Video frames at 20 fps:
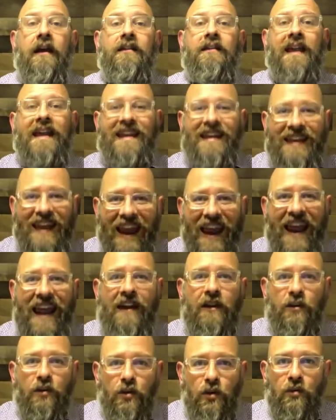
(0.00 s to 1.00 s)
They
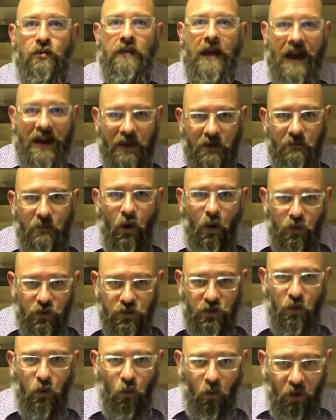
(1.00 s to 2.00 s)
can't do that
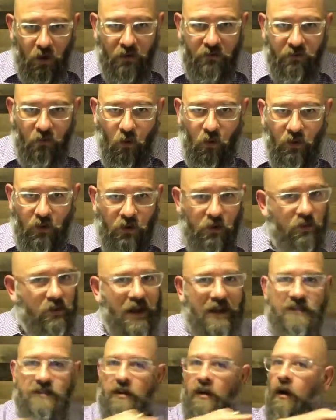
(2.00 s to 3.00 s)
emotional work for you.
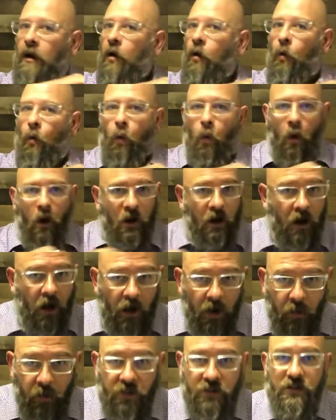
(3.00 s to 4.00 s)
That's
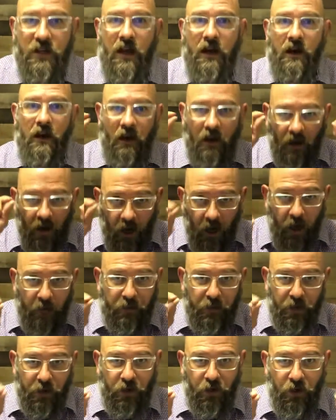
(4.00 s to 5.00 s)
100% up
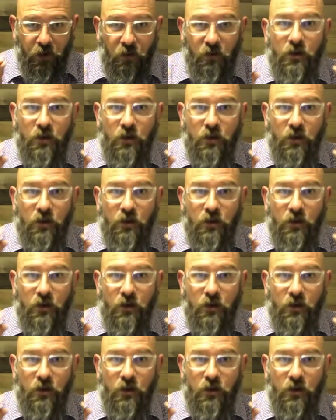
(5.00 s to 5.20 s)
to you.